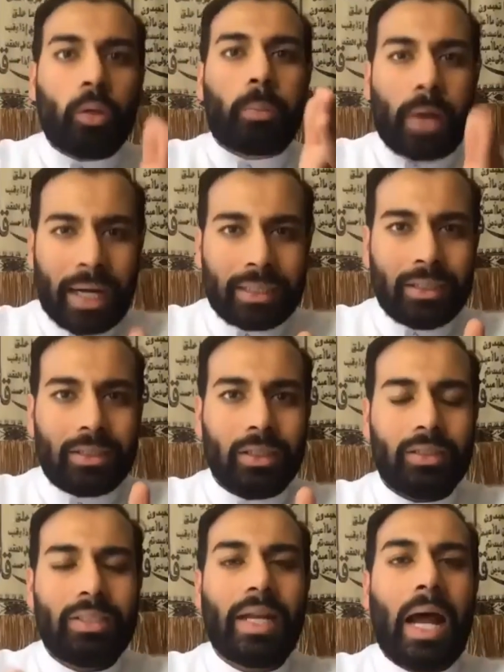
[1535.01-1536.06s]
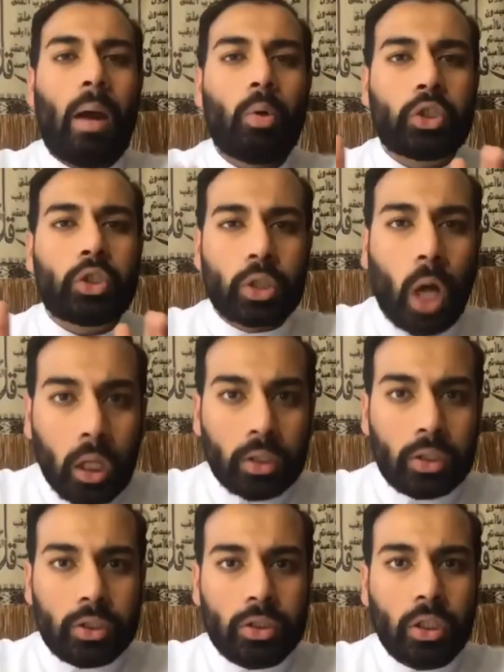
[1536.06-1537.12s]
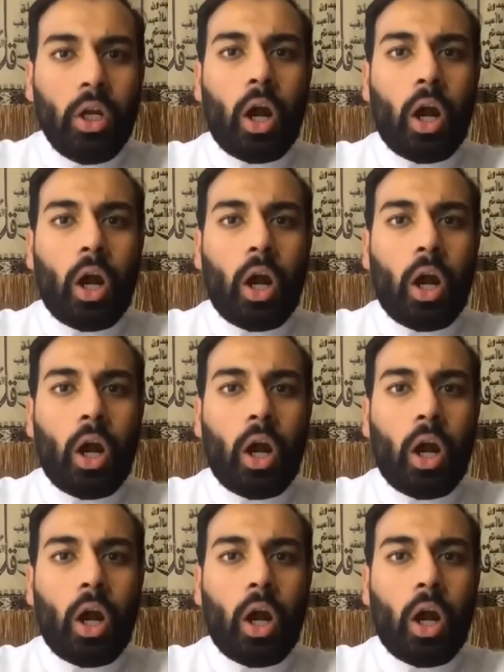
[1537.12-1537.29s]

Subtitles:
practices that our scholars,